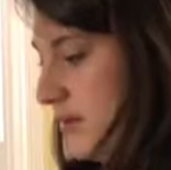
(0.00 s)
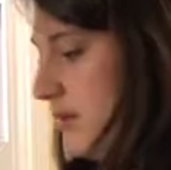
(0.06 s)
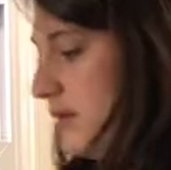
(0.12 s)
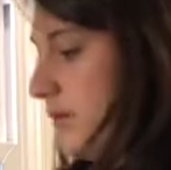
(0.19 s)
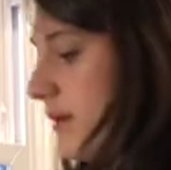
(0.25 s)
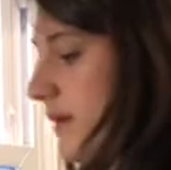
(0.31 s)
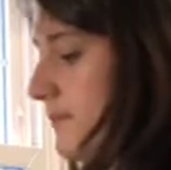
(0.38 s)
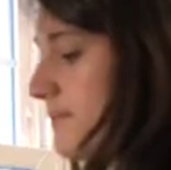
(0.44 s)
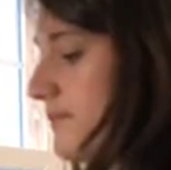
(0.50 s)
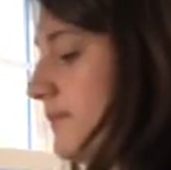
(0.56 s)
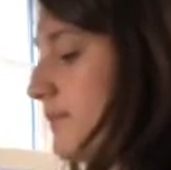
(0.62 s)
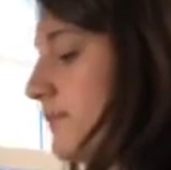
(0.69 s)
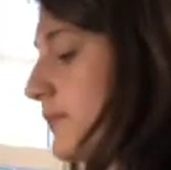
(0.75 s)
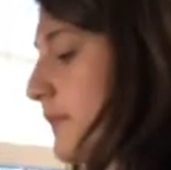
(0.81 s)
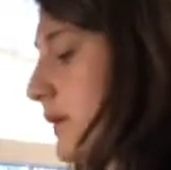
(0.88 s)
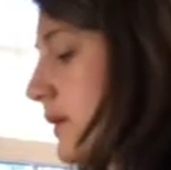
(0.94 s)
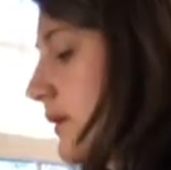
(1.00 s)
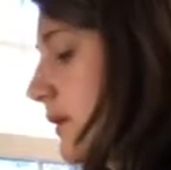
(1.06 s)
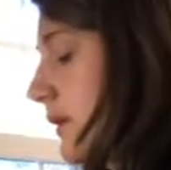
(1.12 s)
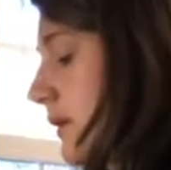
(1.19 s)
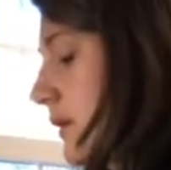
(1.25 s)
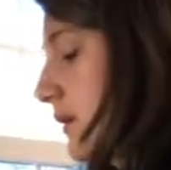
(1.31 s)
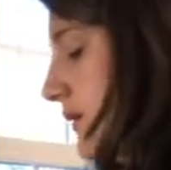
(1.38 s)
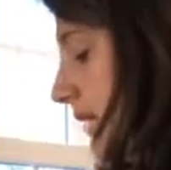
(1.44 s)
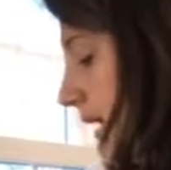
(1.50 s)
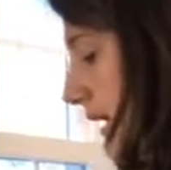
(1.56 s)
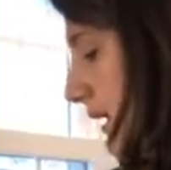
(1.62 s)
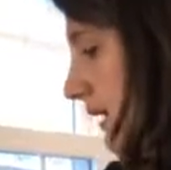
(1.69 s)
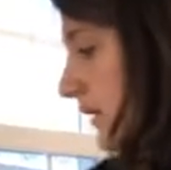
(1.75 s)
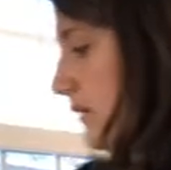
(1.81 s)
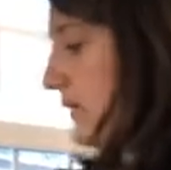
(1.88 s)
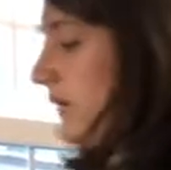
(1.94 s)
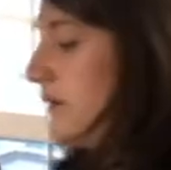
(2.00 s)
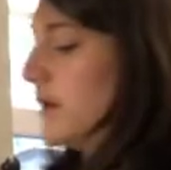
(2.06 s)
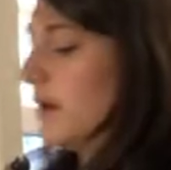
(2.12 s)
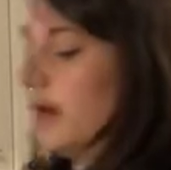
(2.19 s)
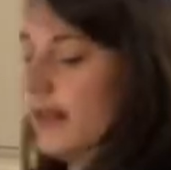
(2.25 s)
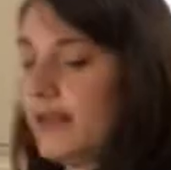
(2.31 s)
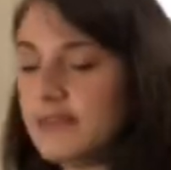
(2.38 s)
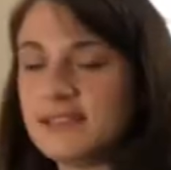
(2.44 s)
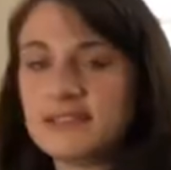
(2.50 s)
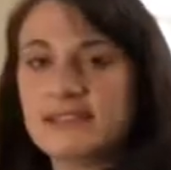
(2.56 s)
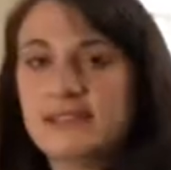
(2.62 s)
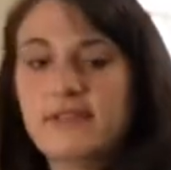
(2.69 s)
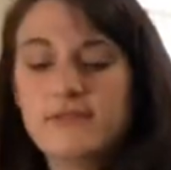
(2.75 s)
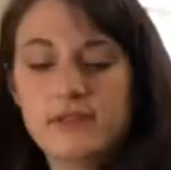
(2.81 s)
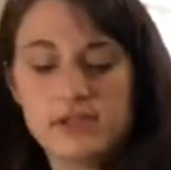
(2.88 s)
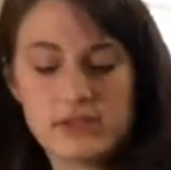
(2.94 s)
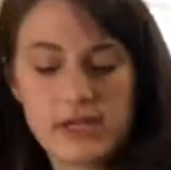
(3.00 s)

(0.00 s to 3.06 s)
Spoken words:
Okay. Then I like to sift the dry